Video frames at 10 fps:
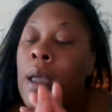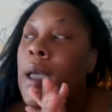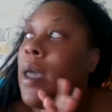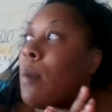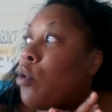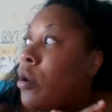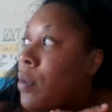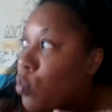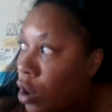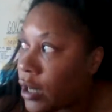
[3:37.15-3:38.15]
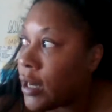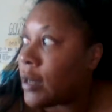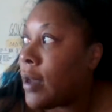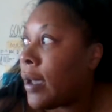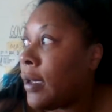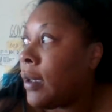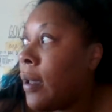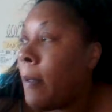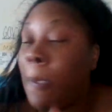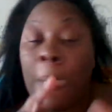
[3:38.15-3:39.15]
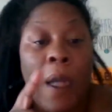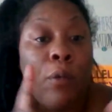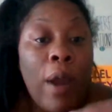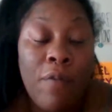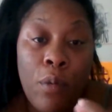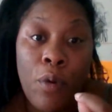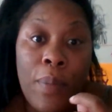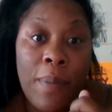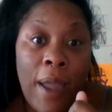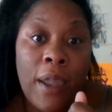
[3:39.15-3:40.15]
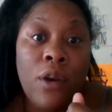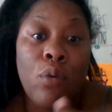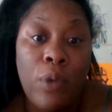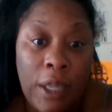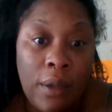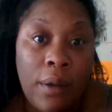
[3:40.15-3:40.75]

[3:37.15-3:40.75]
and I'm going to be walking at night. That rifle will be back in a week.